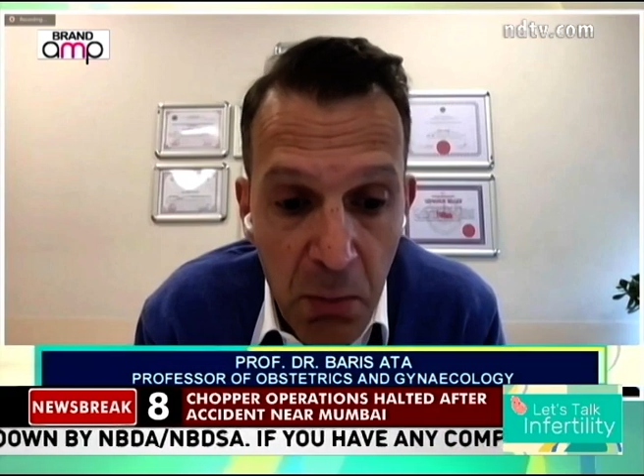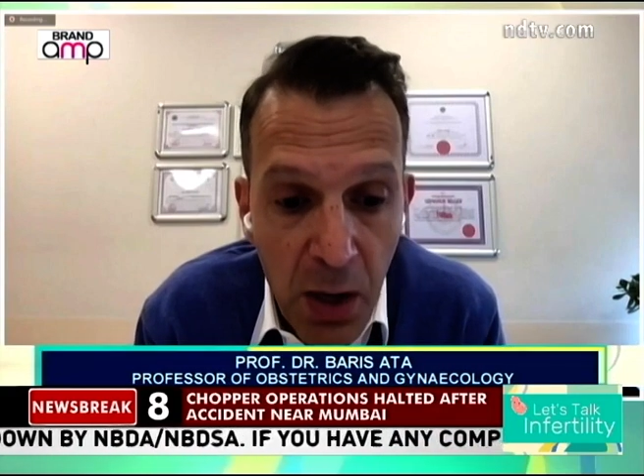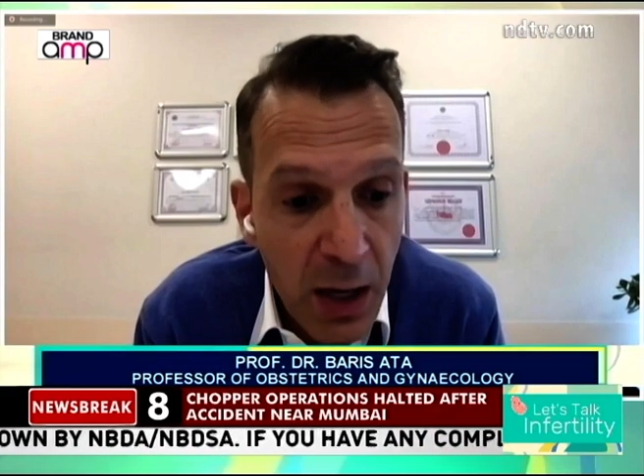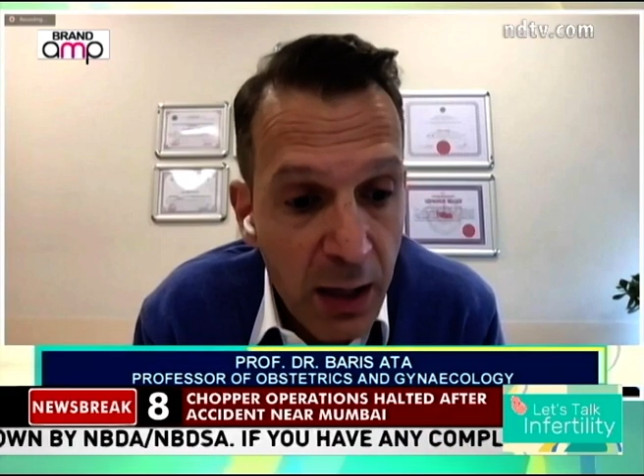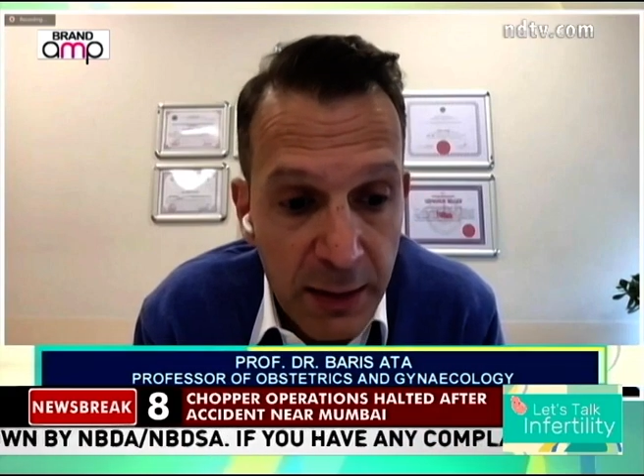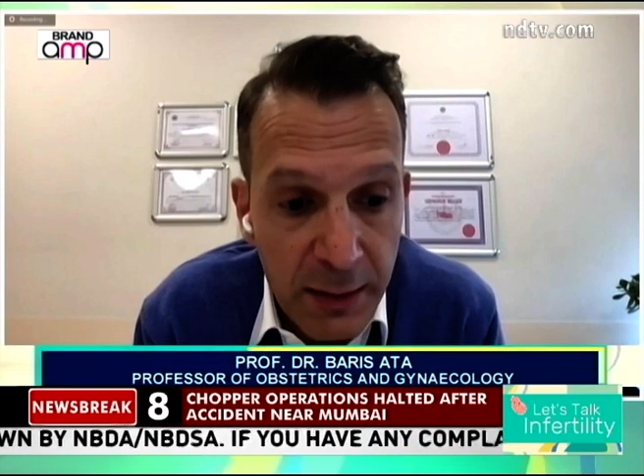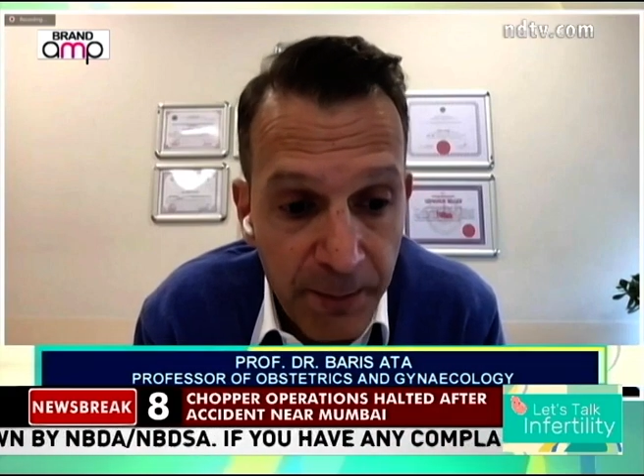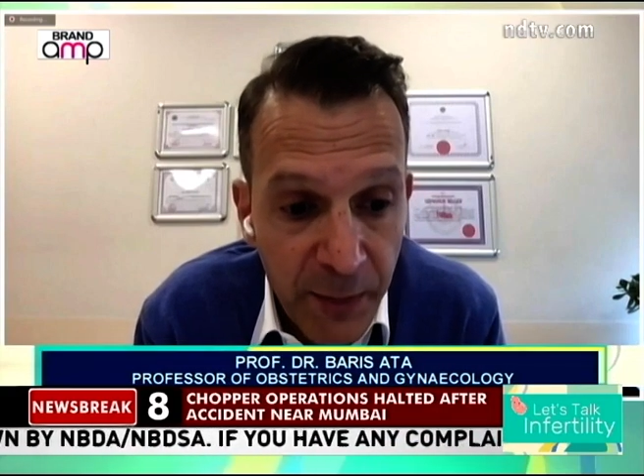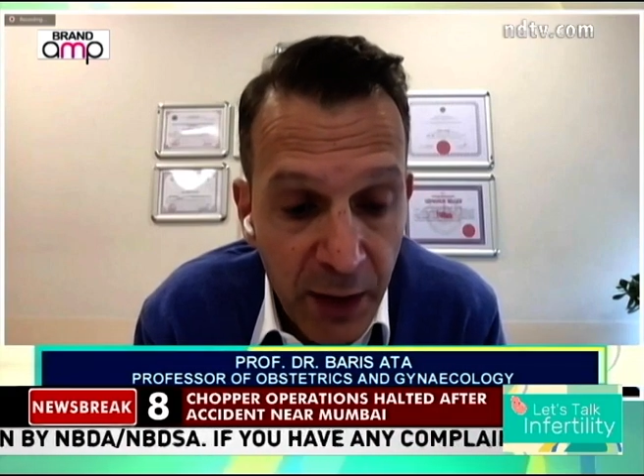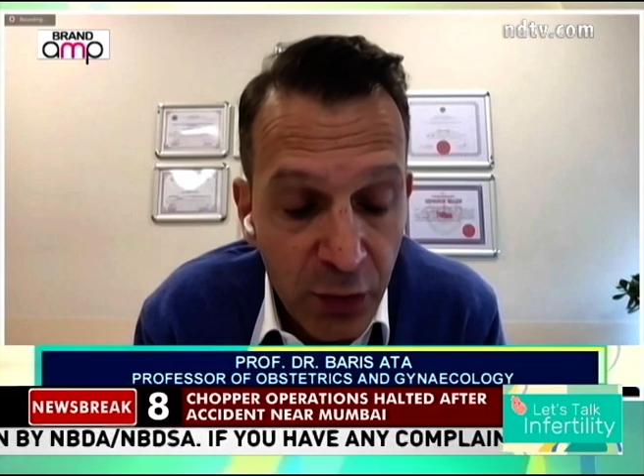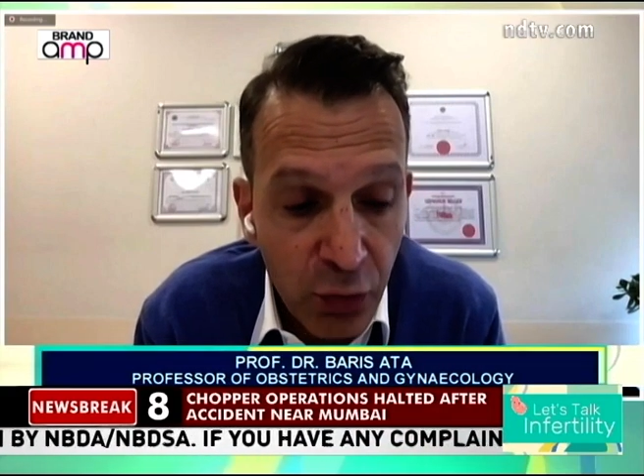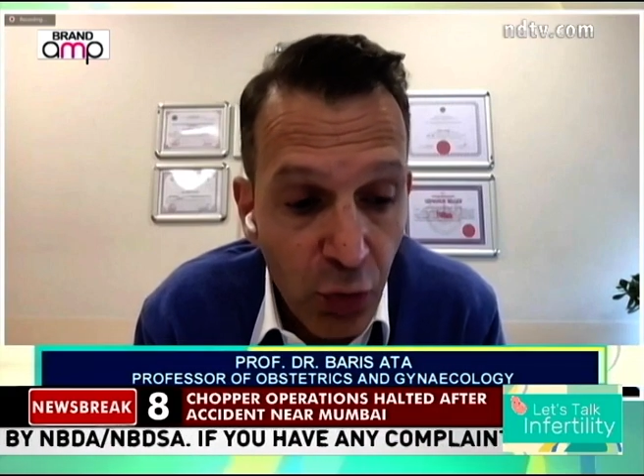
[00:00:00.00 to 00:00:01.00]
by
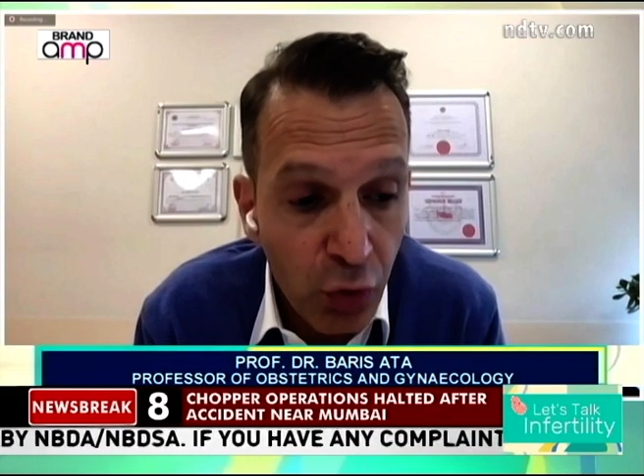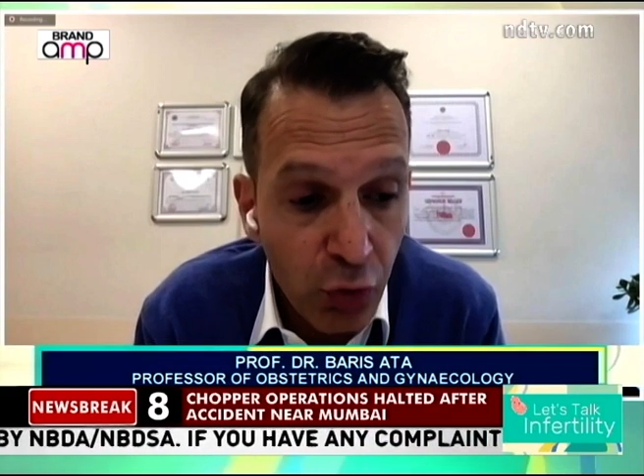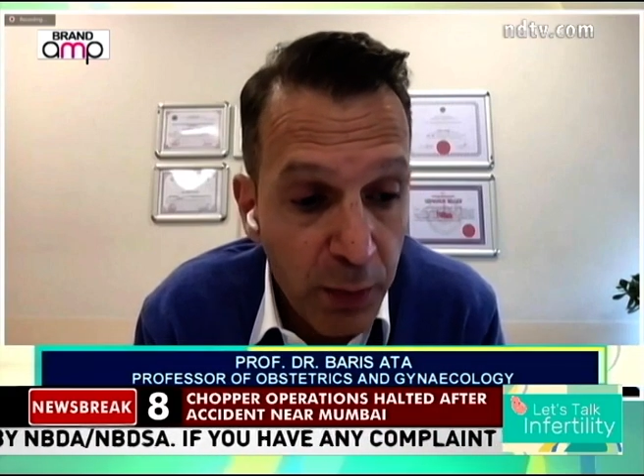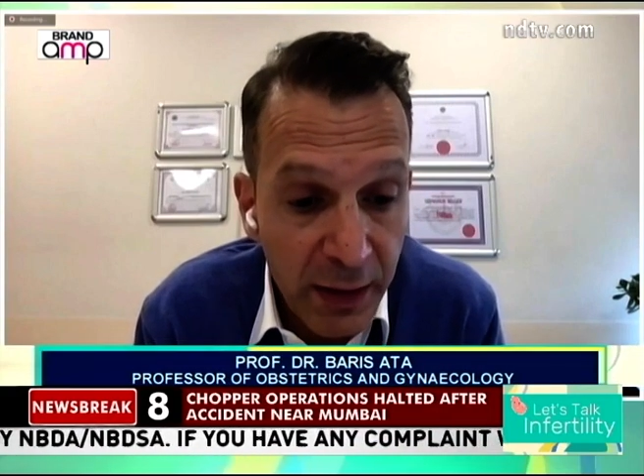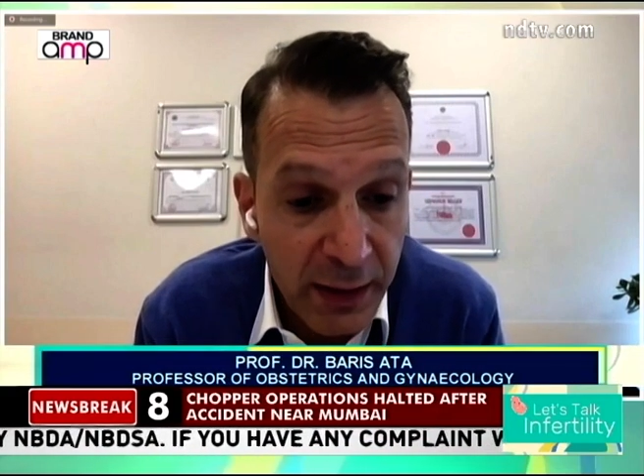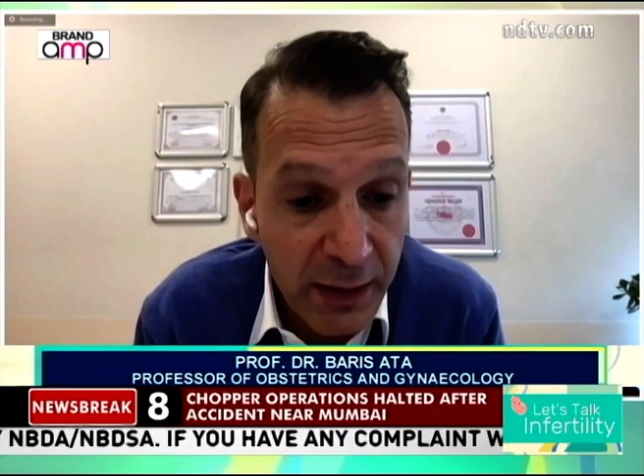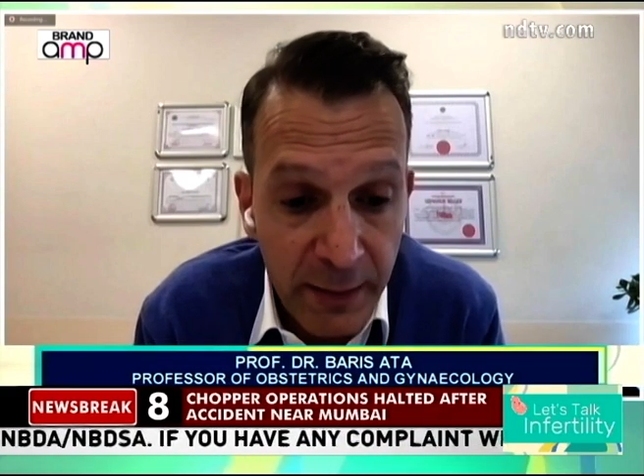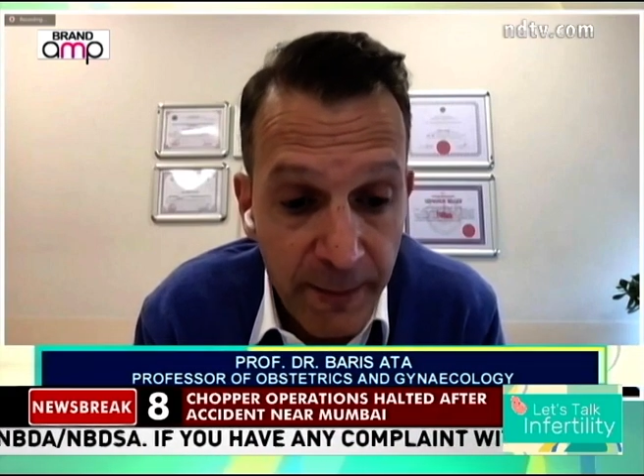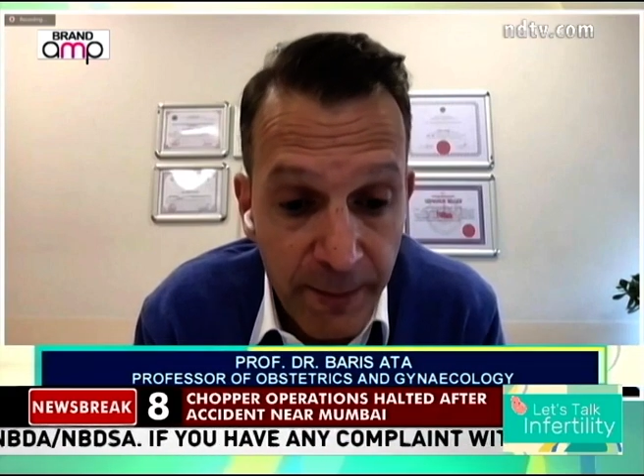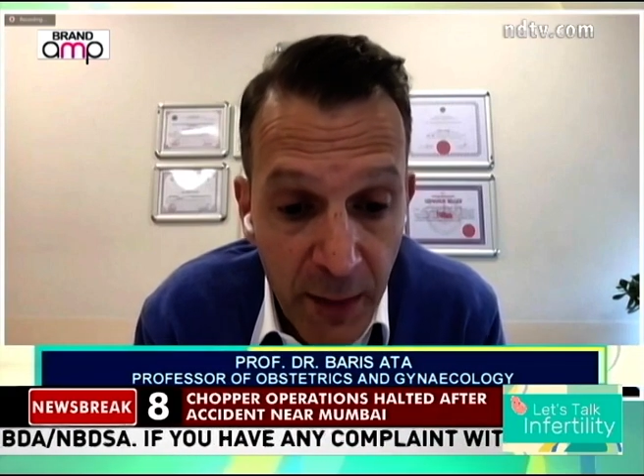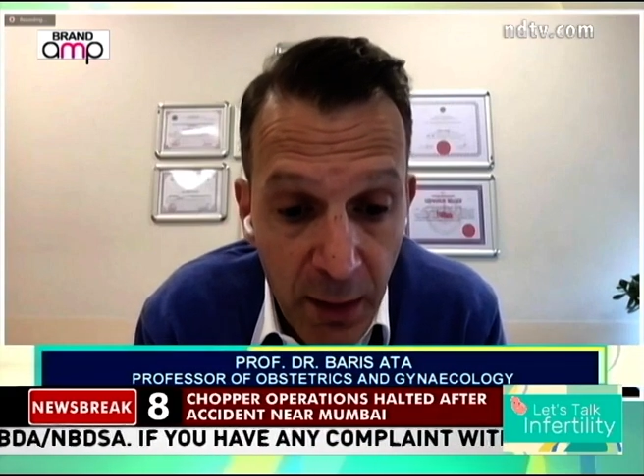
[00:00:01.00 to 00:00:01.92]
a third party,